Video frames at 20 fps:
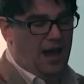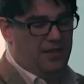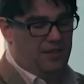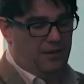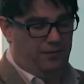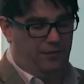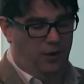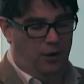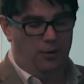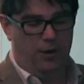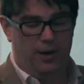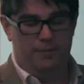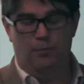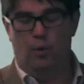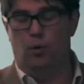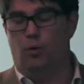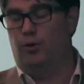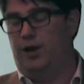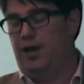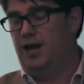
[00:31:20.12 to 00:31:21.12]
And the
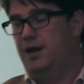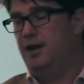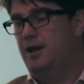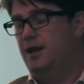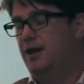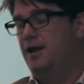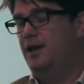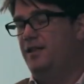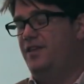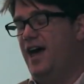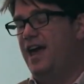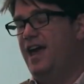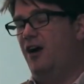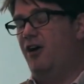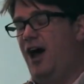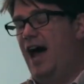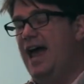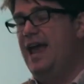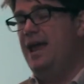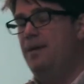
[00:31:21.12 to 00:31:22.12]
following morning,
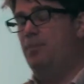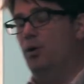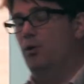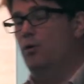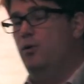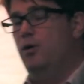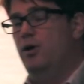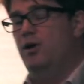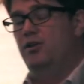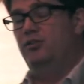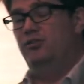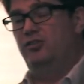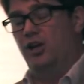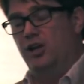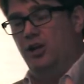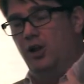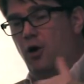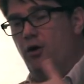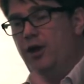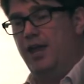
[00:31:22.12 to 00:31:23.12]
they are able
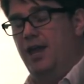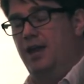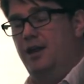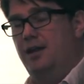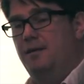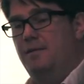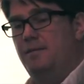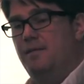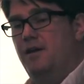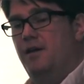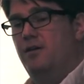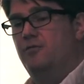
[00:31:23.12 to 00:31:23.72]
to log in